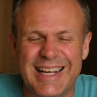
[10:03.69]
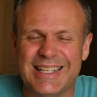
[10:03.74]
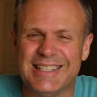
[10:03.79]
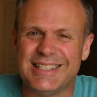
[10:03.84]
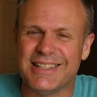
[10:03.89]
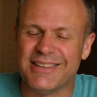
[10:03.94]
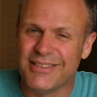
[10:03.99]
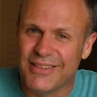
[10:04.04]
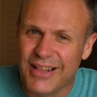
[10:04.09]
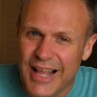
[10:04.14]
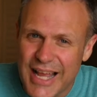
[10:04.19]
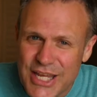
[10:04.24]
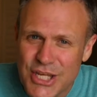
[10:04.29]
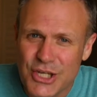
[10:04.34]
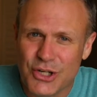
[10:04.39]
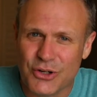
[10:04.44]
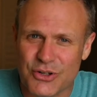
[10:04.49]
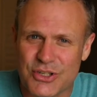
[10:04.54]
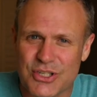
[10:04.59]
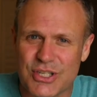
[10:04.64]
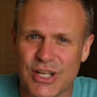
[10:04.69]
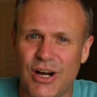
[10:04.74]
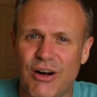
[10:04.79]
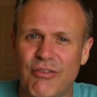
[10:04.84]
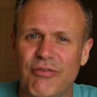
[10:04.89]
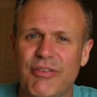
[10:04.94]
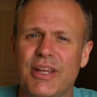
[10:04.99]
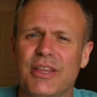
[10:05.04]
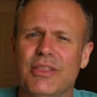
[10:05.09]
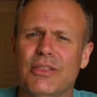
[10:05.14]
Delight
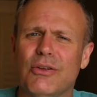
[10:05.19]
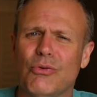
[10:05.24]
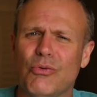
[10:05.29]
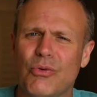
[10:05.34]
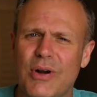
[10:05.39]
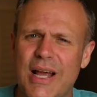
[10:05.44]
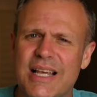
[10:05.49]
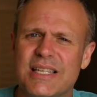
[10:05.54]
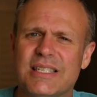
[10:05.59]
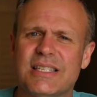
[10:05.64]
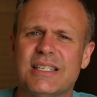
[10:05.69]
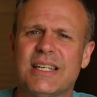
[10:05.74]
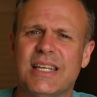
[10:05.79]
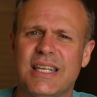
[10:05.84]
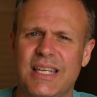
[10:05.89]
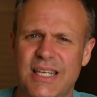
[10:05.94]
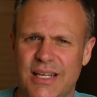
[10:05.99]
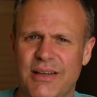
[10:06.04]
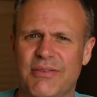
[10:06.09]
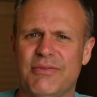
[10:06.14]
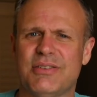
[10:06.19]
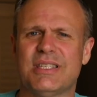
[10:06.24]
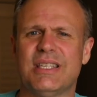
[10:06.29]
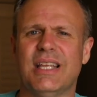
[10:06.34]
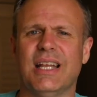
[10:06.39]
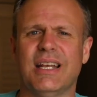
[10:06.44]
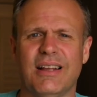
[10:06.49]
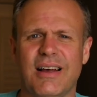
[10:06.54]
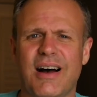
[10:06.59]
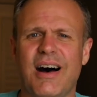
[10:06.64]
yourself in the rest gifts
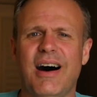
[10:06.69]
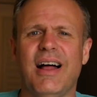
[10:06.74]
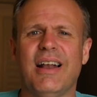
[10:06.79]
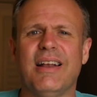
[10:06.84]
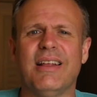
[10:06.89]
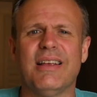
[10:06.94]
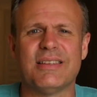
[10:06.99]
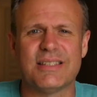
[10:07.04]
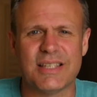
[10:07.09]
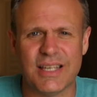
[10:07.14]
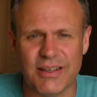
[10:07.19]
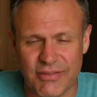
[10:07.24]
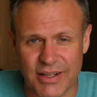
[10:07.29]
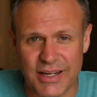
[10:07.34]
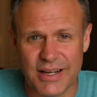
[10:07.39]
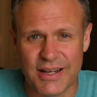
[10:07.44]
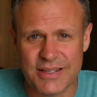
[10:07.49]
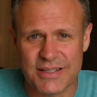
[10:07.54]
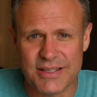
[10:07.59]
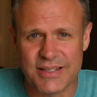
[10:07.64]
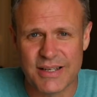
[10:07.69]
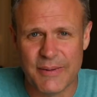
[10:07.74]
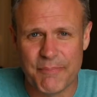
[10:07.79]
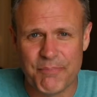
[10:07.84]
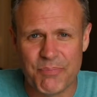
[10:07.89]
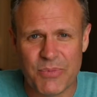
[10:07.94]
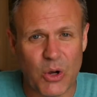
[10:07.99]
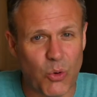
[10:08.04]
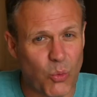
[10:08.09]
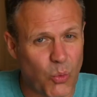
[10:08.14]
that God has given us.
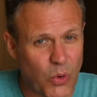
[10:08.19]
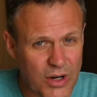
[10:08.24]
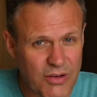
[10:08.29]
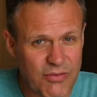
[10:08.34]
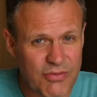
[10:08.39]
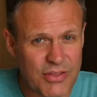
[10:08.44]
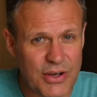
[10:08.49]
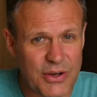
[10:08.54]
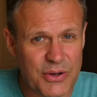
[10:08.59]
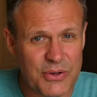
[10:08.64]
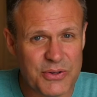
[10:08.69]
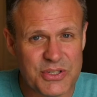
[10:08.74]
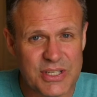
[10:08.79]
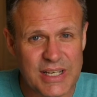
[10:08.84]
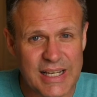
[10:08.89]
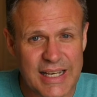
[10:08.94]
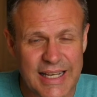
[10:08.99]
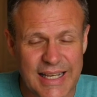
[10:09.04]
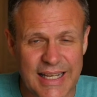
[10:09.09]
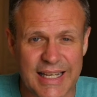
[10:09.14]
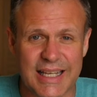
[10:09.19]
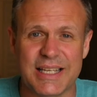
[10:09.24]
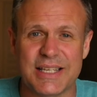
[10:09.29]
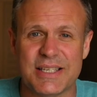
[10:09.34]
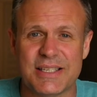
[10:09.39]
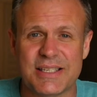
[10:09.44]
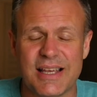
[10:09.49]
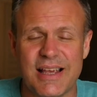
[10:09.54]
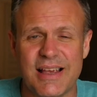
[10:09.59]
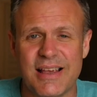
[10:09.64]
One of those
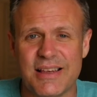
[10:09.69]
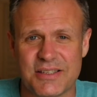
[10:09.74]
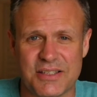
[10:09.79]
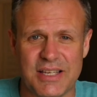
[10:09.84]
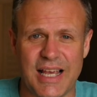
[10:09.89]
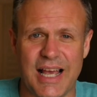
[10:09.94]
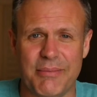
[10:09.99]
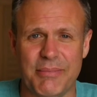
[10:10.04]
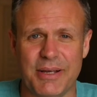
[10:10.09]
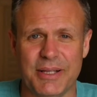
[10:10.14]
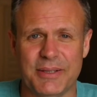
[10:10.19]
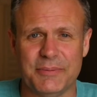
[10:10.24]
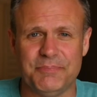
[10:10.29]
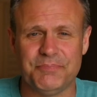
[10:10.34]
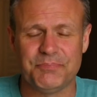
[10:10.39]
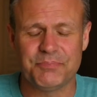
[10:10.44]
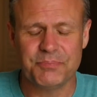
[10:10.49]
is Sabbath.